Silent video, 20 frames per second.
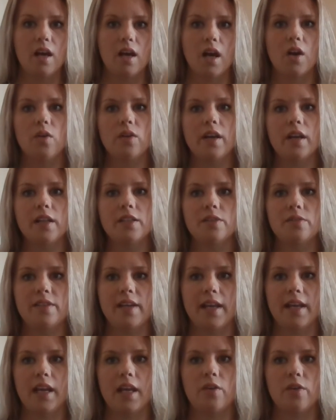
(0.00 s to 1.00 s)
According to
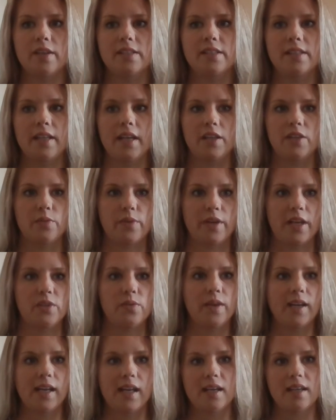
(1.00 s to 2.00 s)
Danny and Corsini
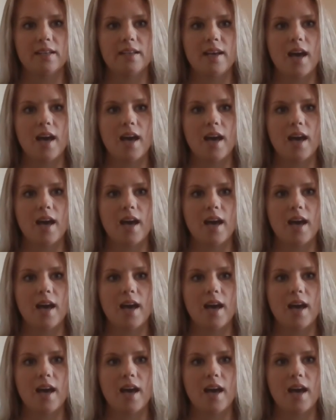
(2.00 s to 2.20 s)
2020,